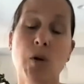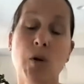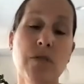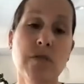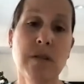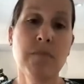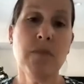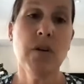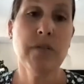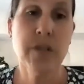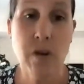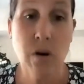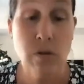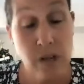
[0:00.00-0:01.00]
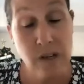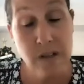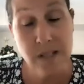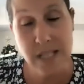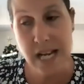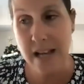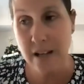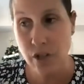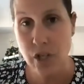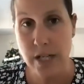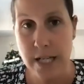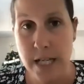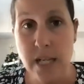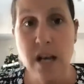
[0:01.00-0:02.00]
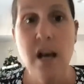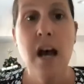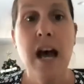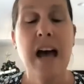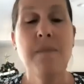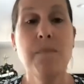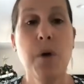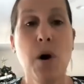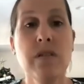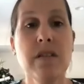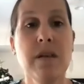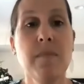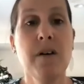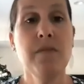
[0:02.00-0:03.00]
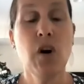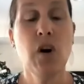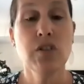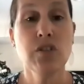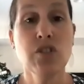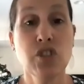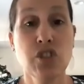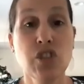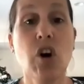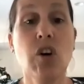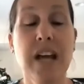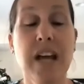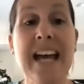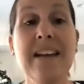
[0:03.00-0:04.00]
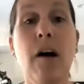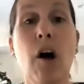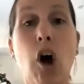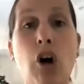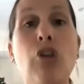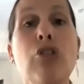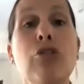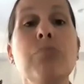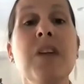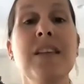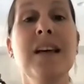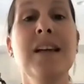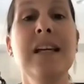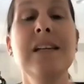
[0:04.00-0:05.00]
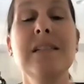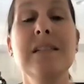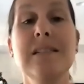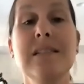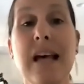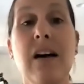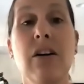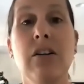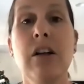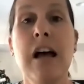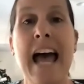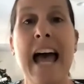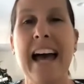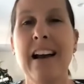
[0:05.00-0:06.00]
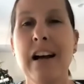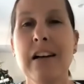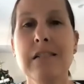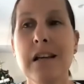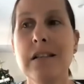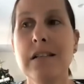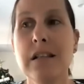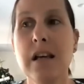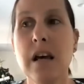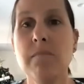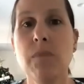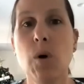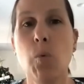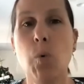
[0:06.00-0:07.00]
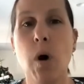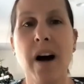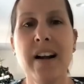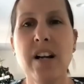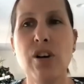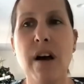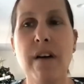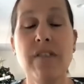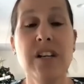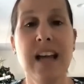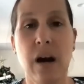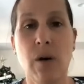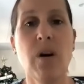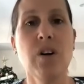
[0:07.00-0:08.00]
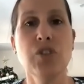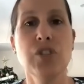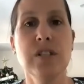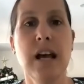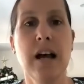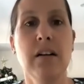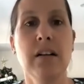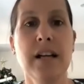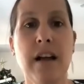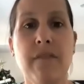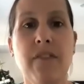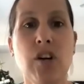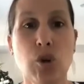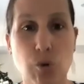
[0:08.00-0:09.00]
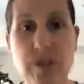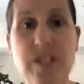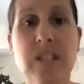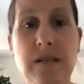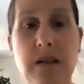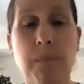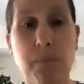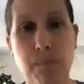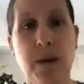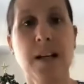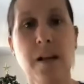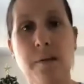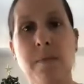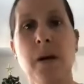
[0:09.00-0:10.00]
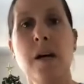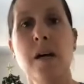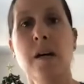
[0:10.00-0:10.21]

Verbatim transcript: both of them are on the Gold Coast actually, and both of them have got stock at home that they need to sell. And I said to them, why don't you have a garage sale and have a Chris a, like a,